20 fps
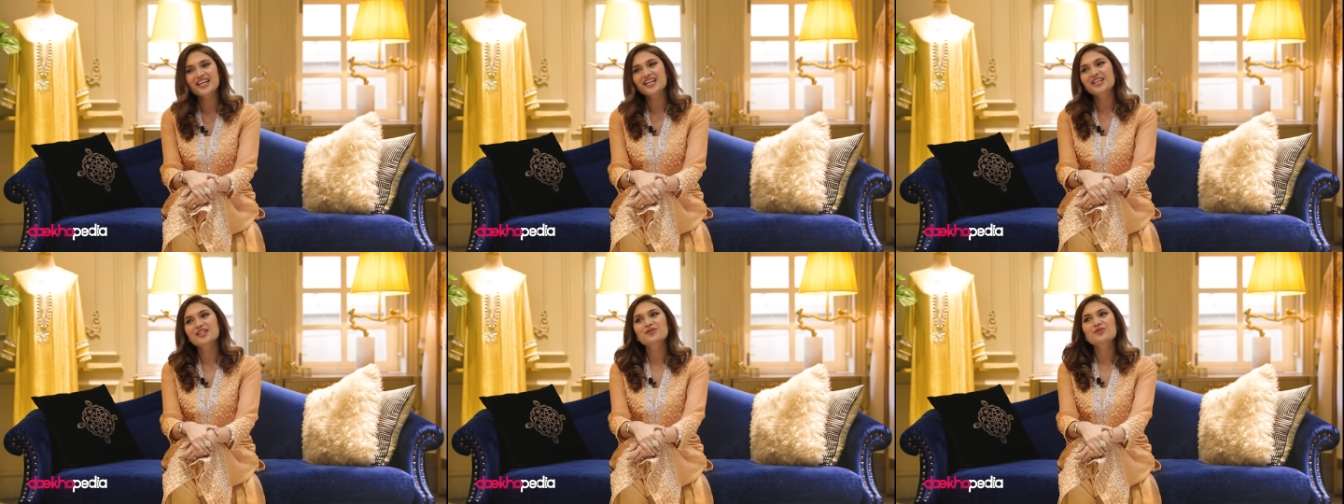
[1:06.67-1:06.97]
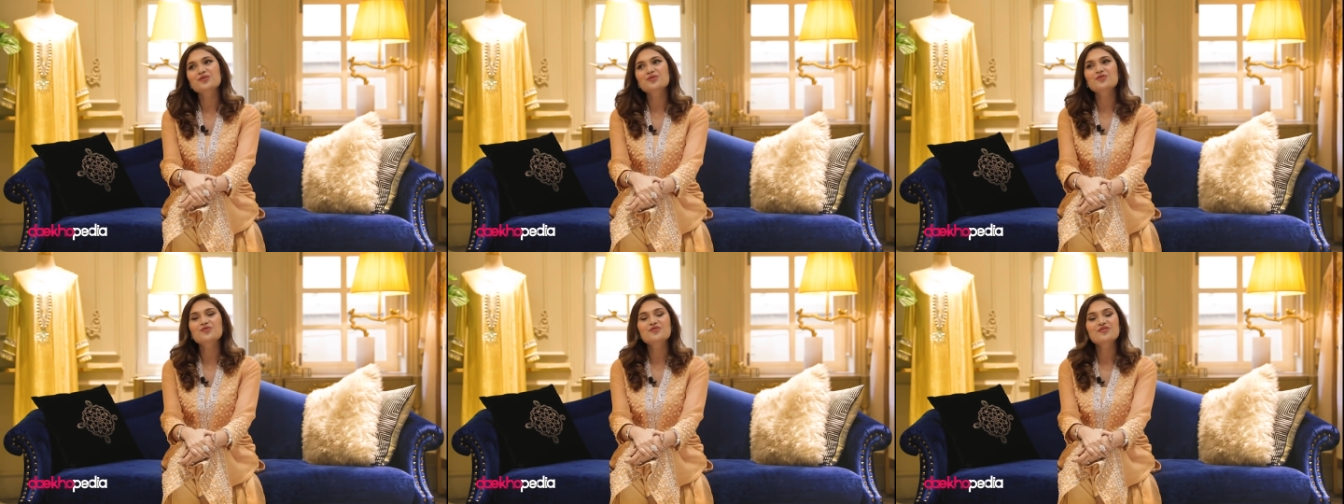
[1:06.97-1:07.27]
it
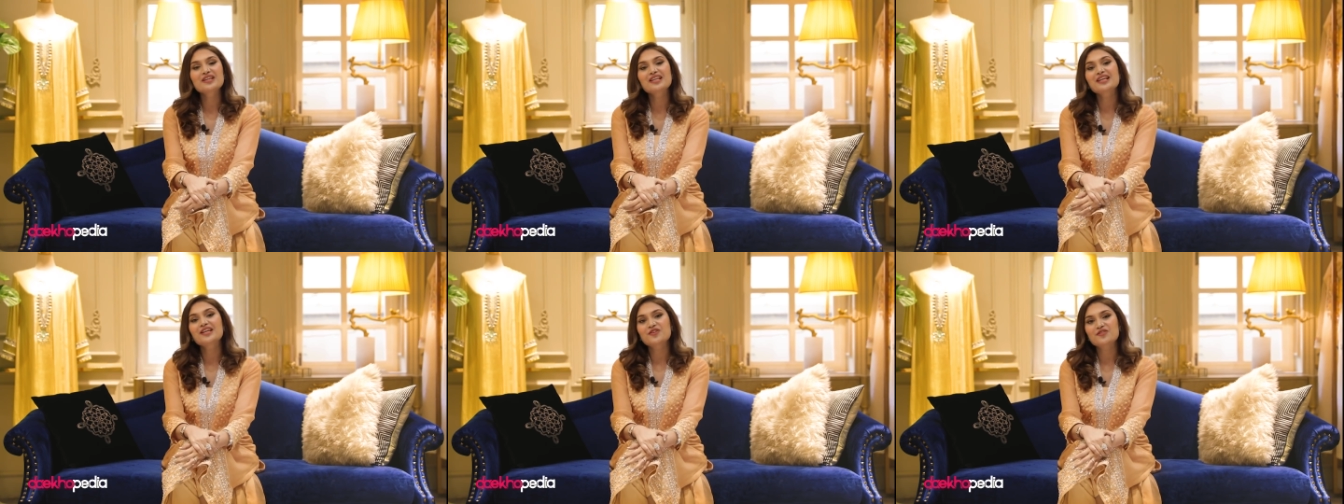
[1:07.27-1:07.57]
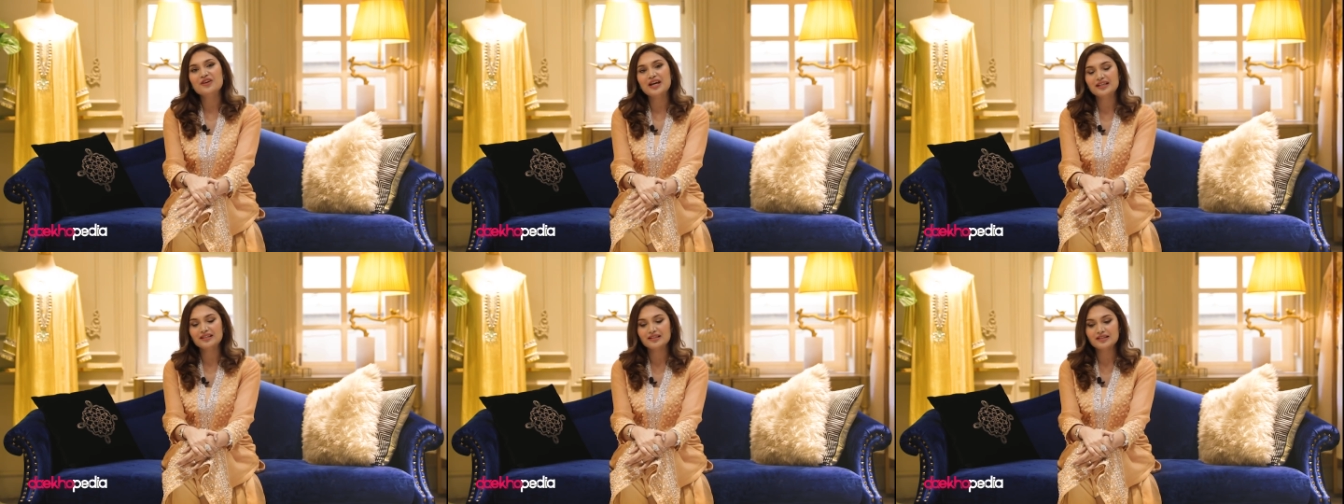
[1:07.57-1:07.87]
used to really
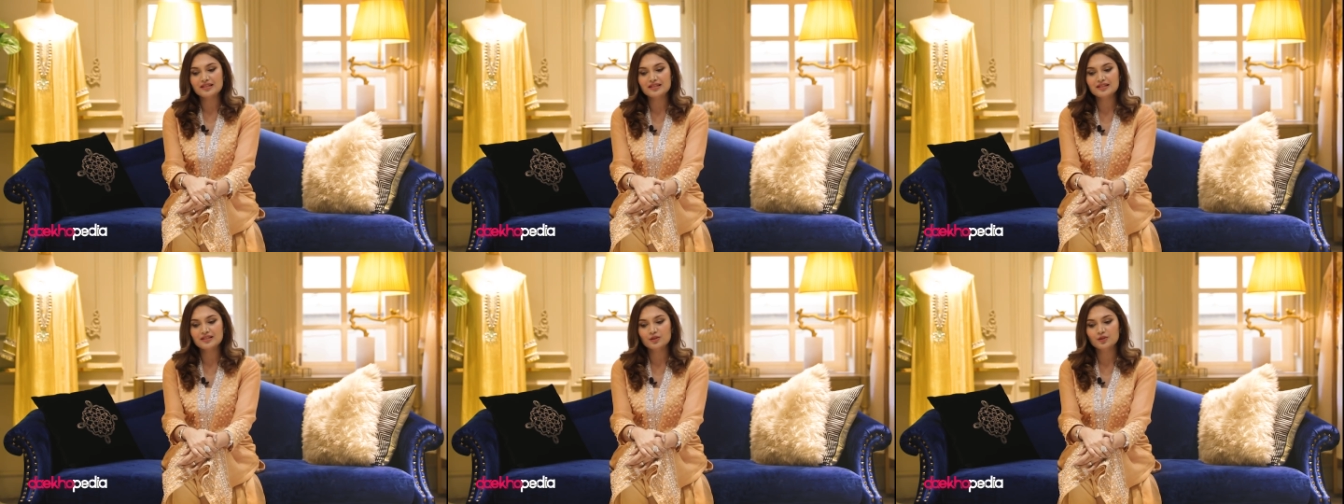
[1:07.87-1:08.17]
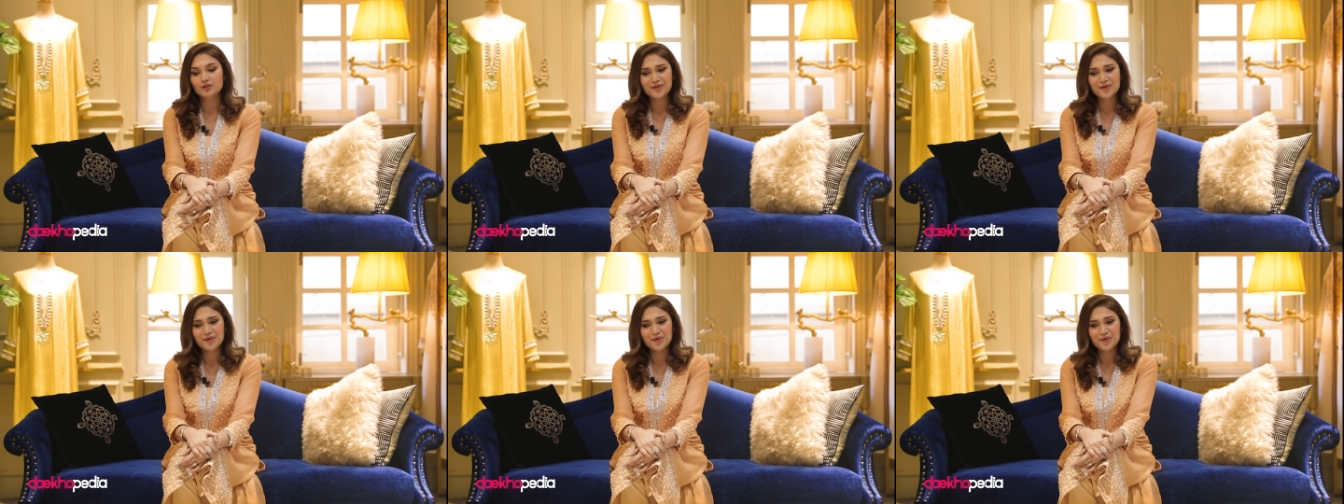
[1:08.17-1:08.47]
attract us.
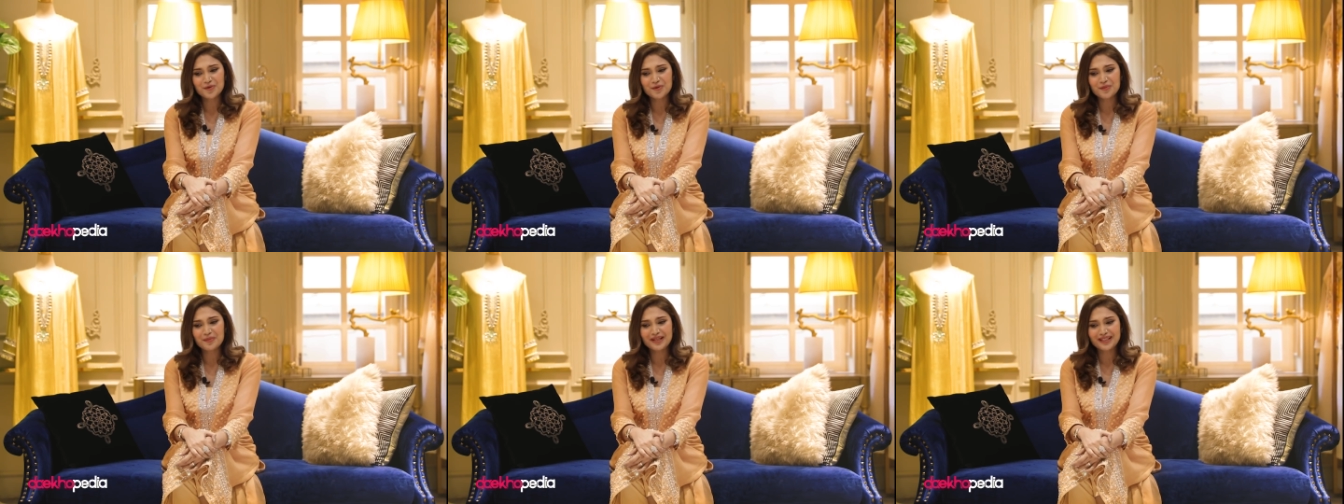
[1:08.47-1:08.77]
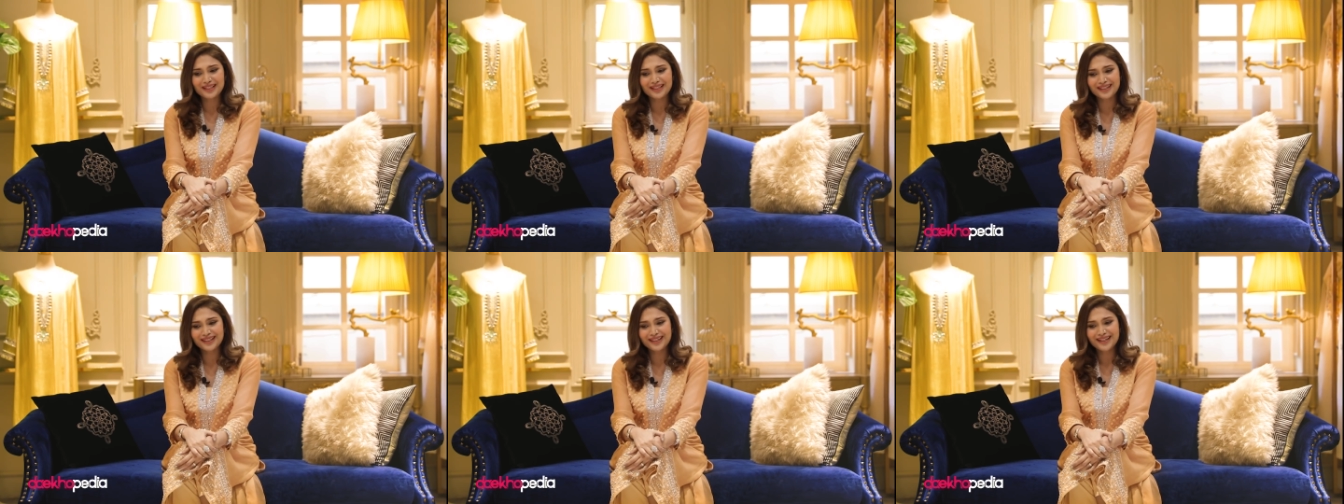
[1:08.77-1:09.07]
So Choto
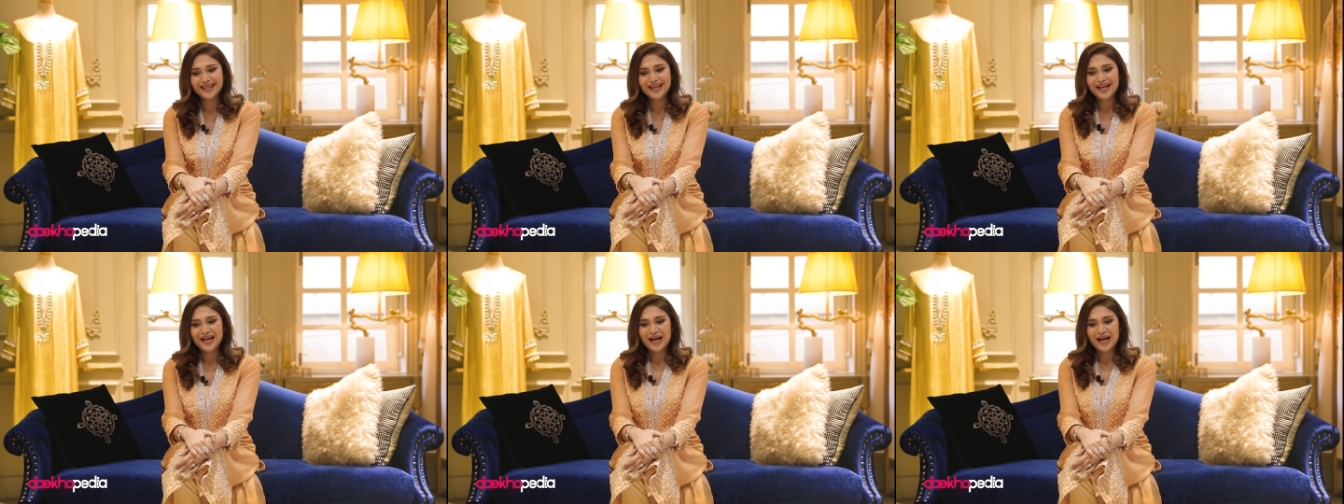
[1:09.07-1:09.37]
bola